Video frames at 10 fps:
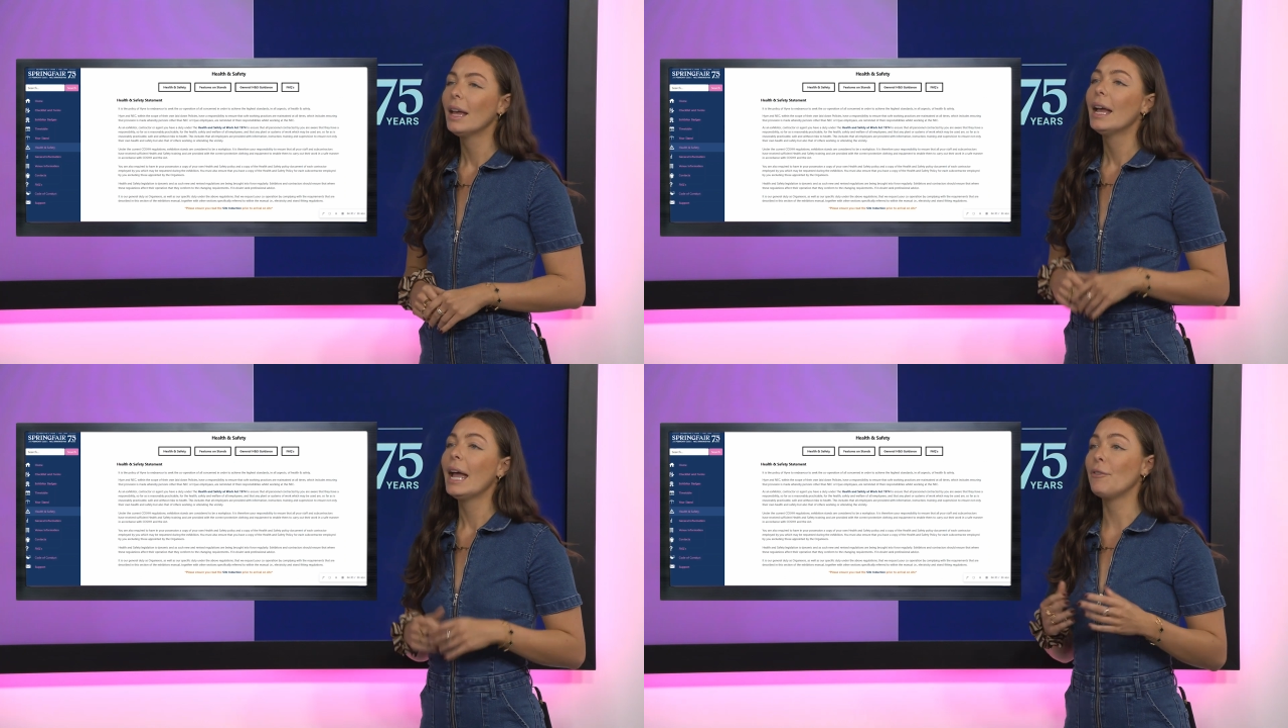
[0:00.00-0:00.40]

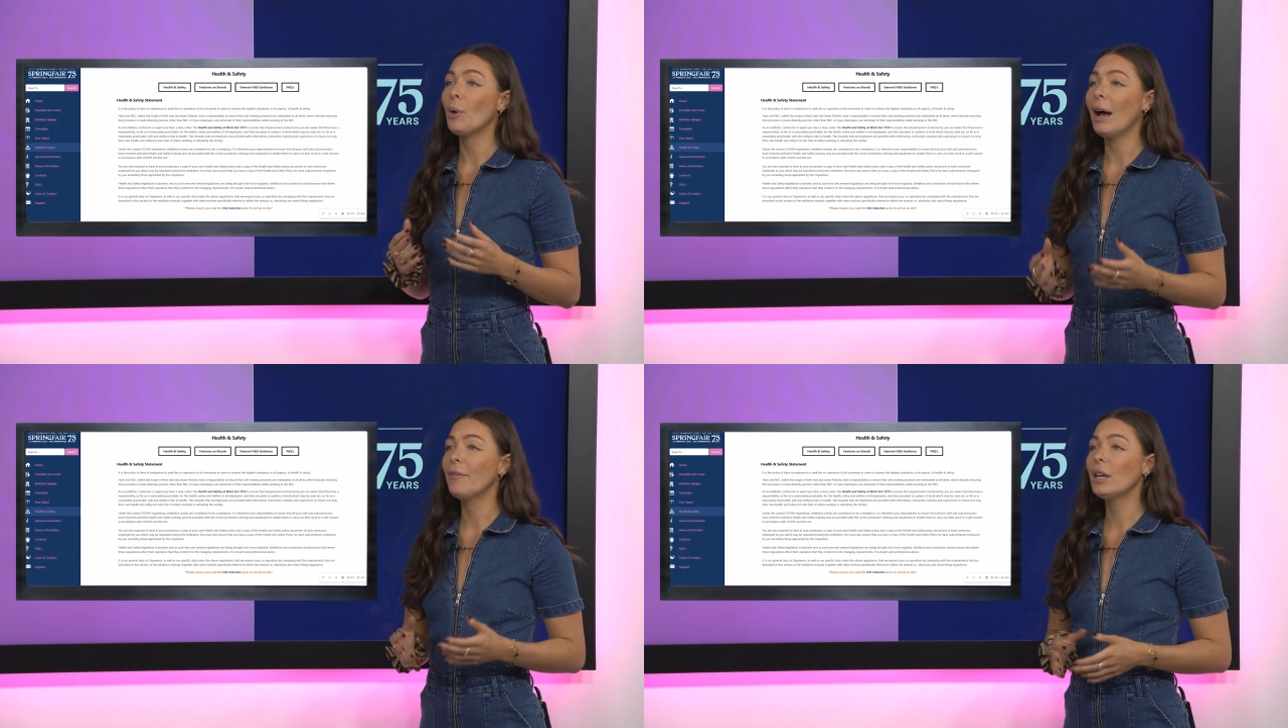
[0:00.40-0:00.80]
If you
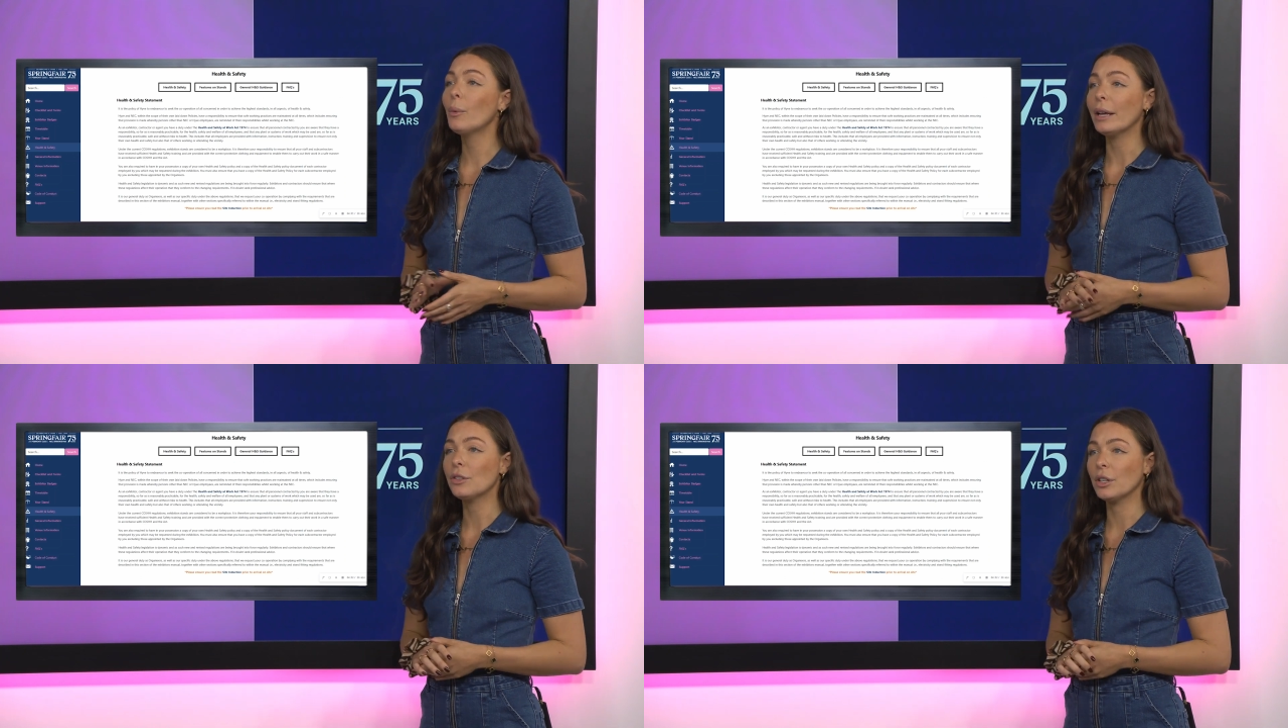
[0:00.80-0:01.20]
have any
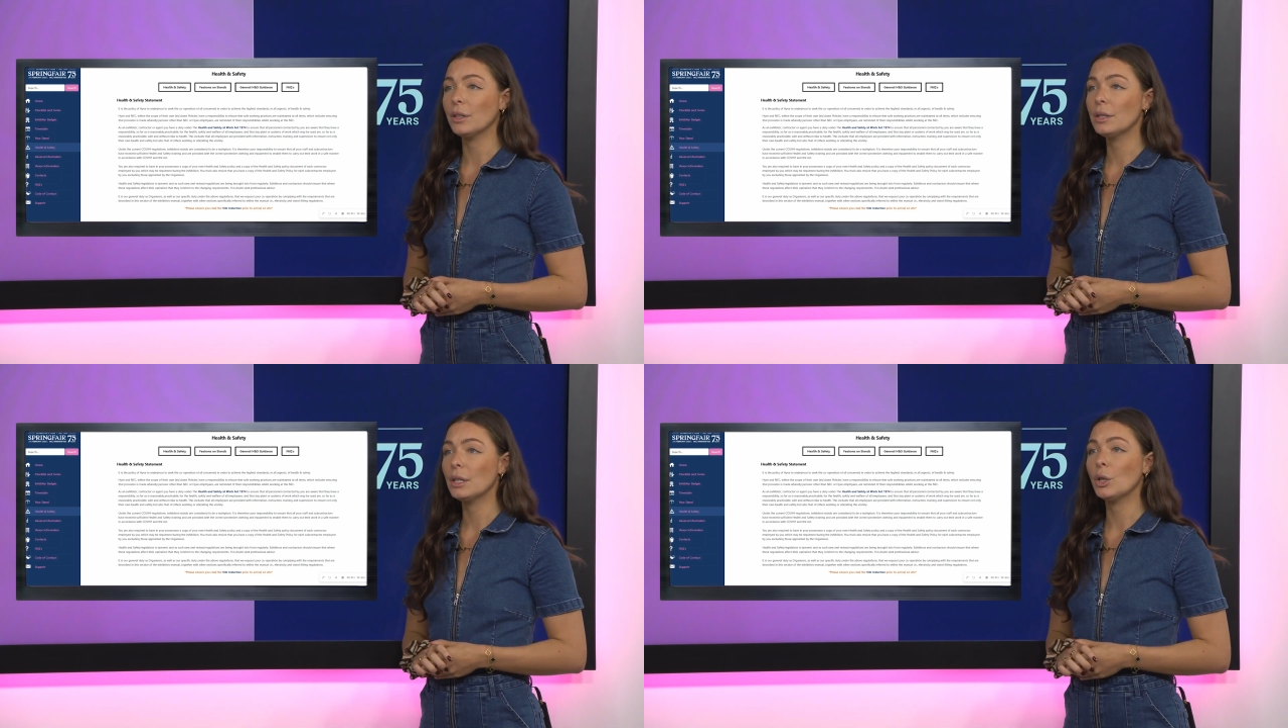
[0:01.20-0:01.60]

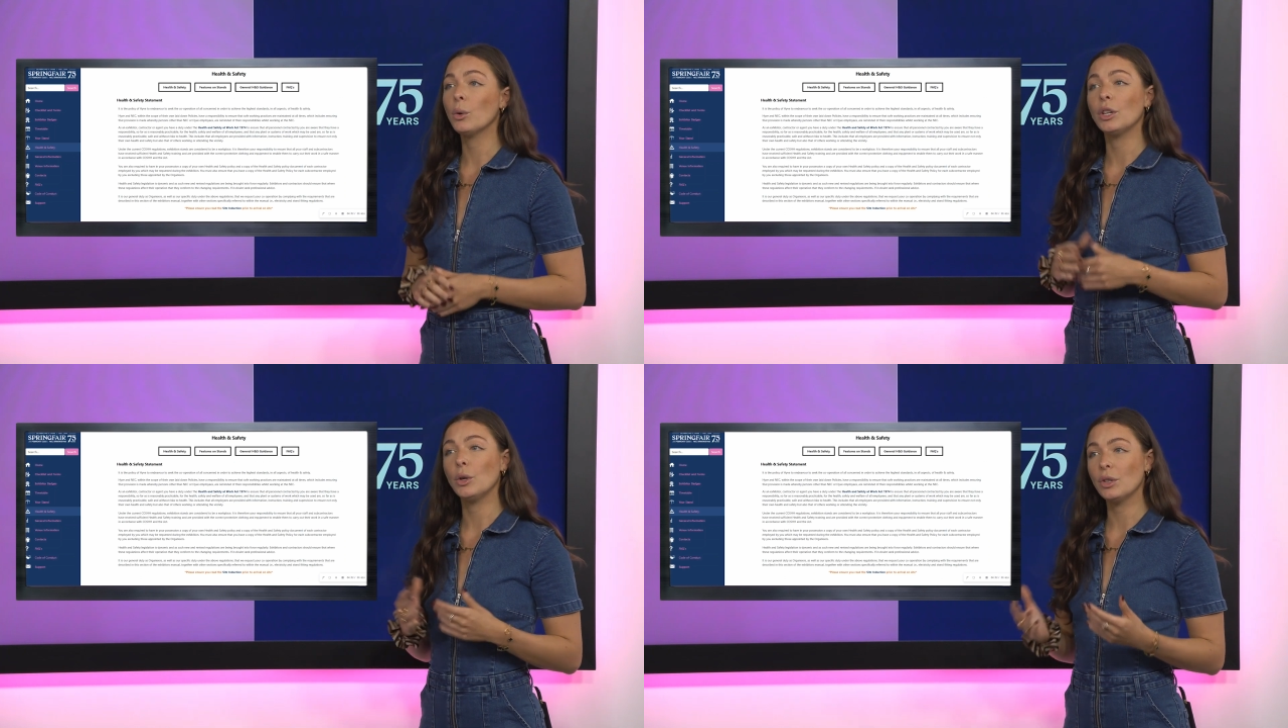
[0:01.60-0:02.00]
questions, you
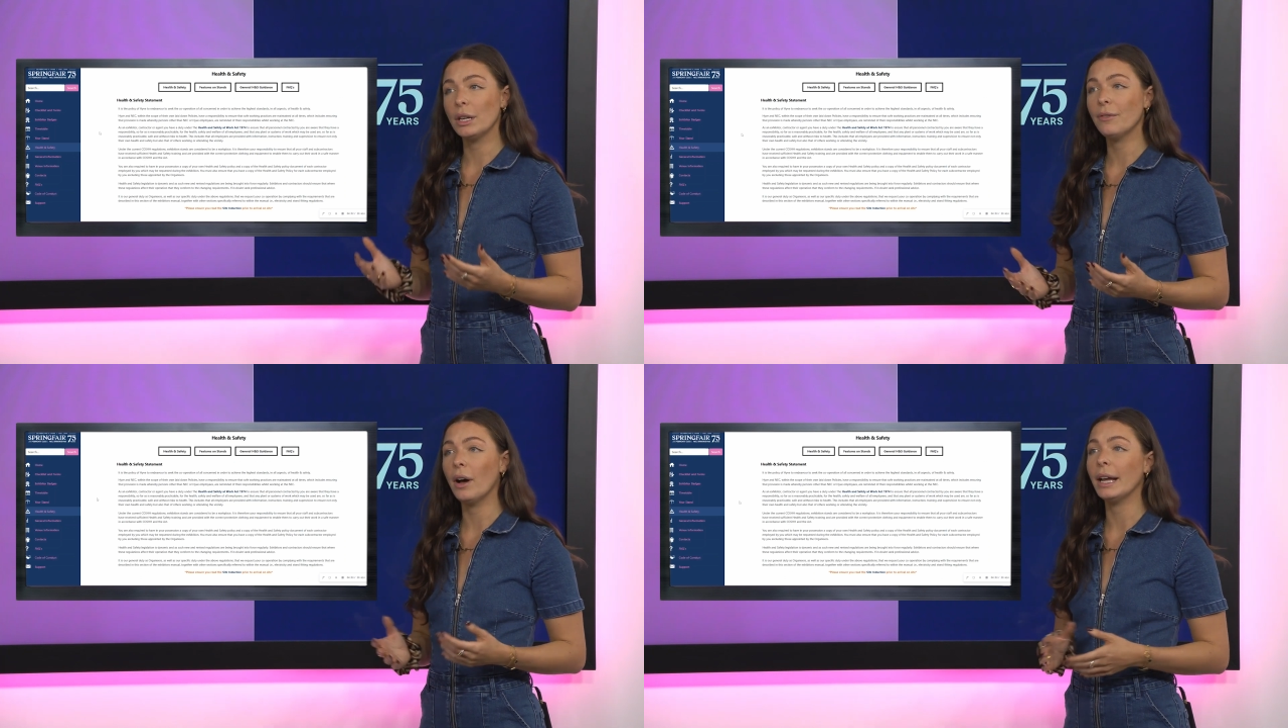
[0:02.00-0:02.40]
can usually
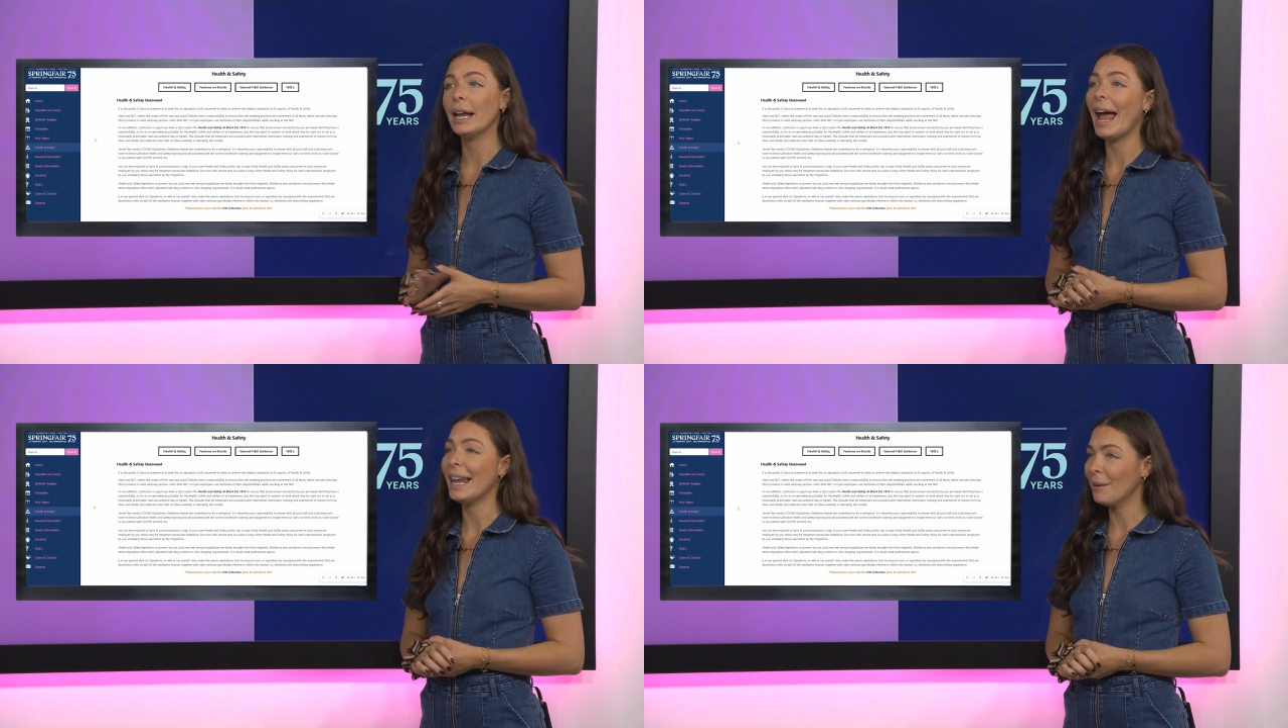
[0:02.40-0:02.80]
find
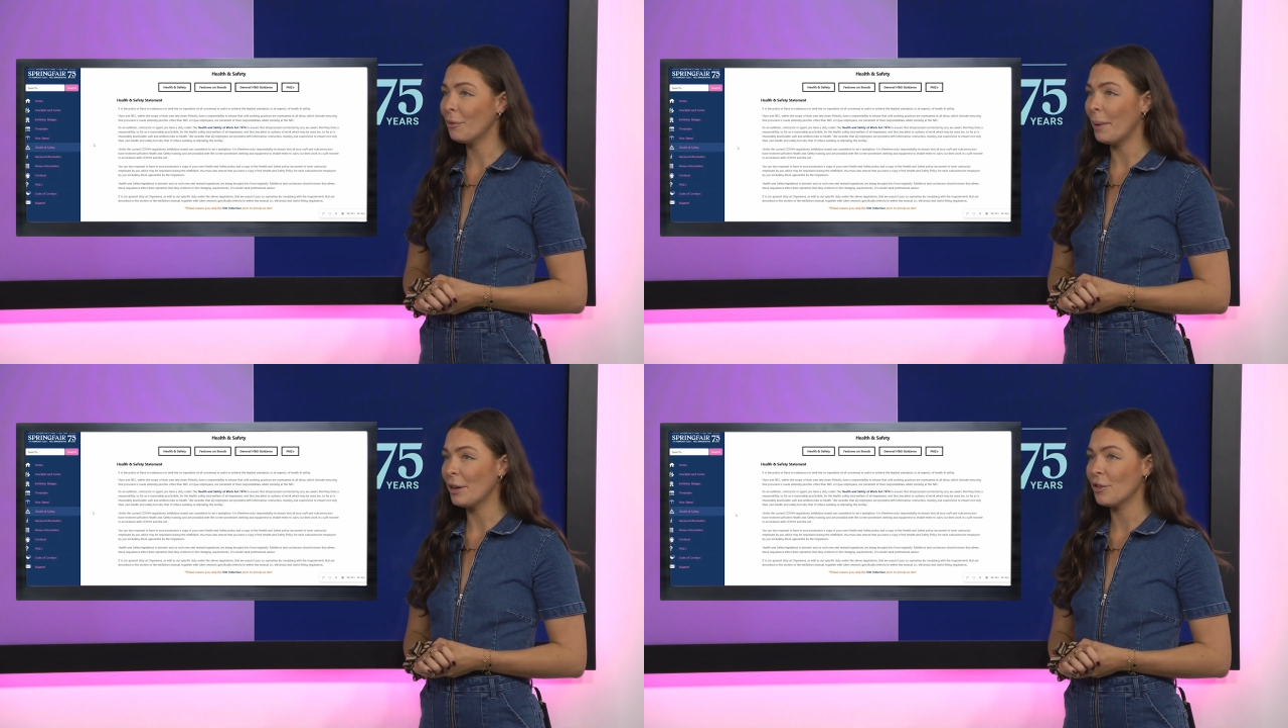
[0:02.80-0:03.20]
any
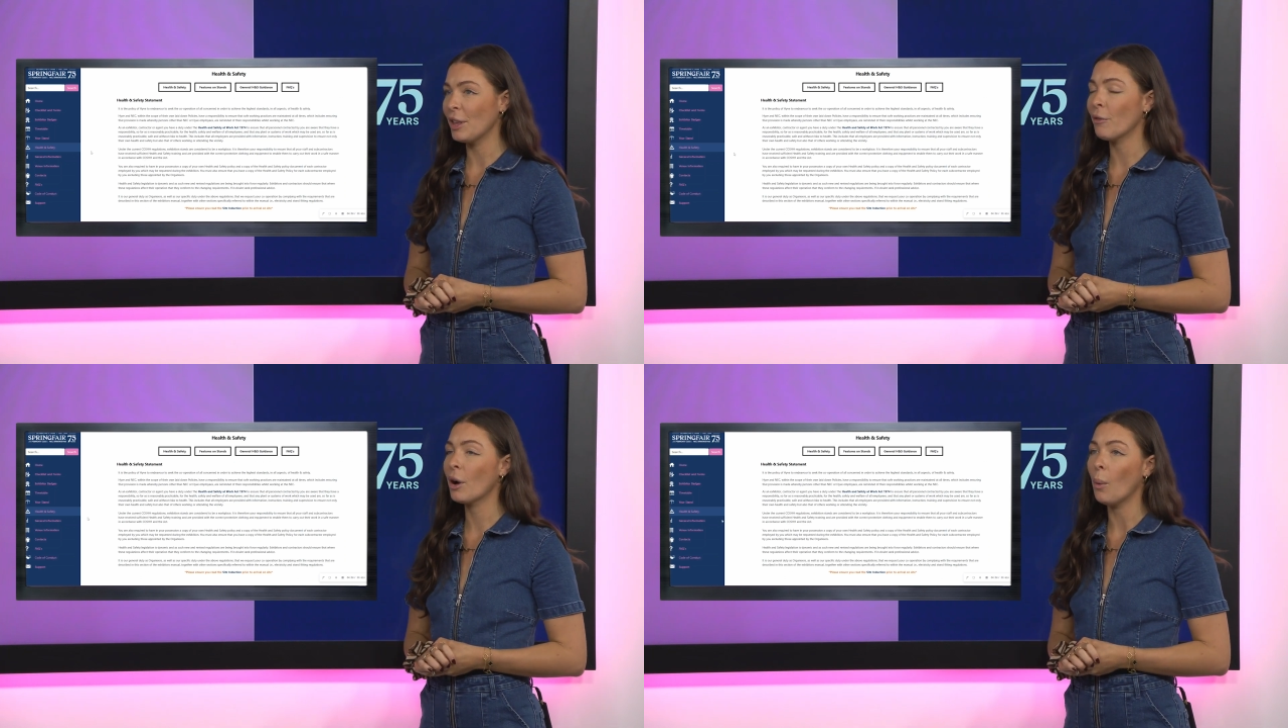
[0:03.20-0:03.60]
information that
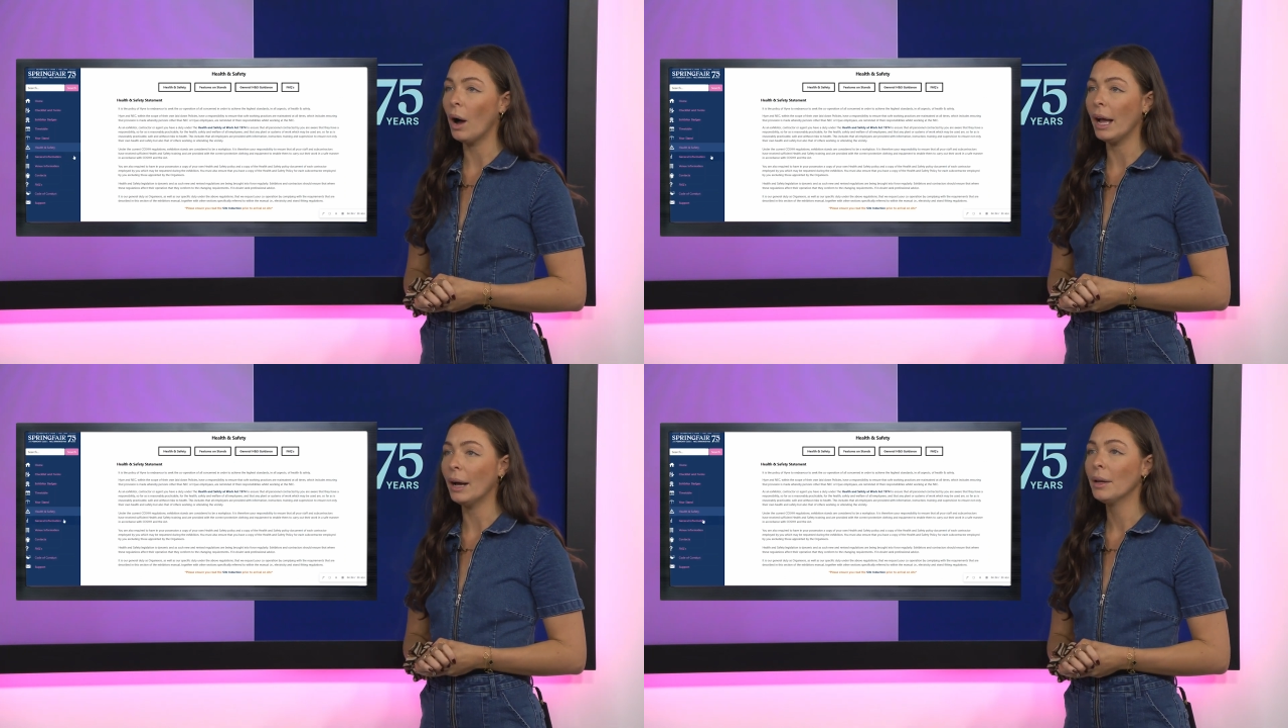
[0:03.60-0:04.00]
you
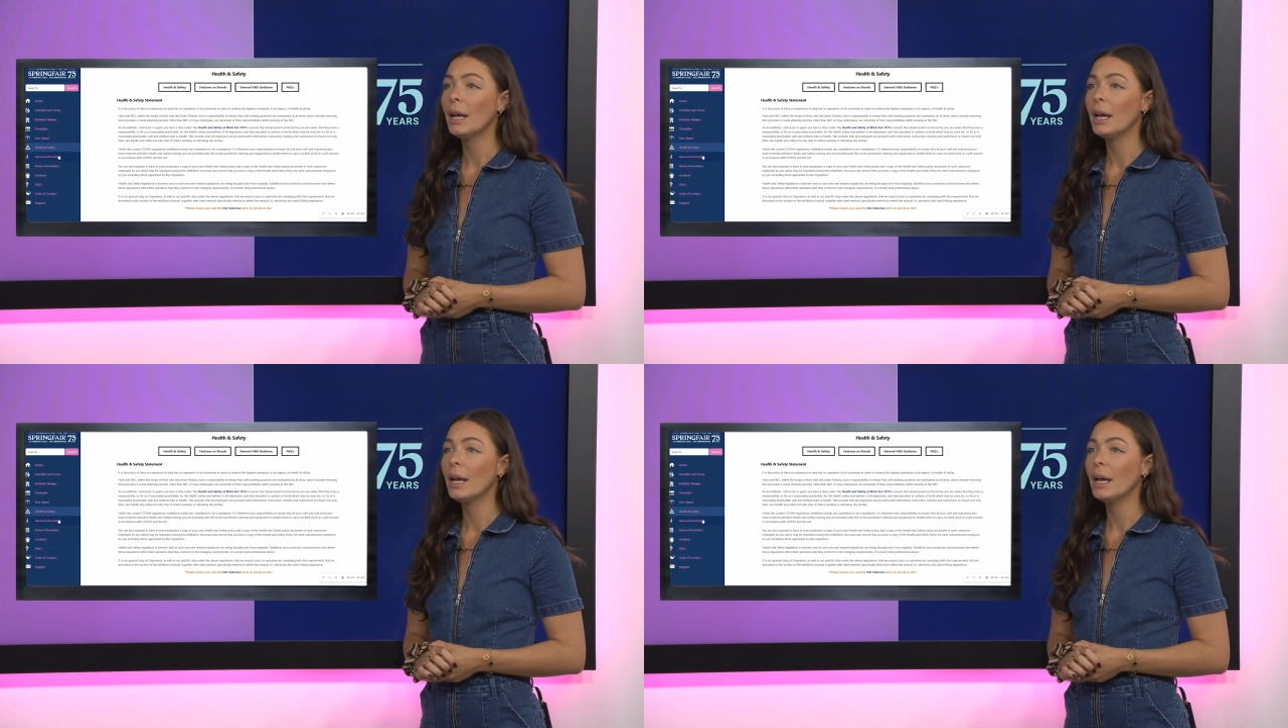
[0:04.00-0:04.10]
require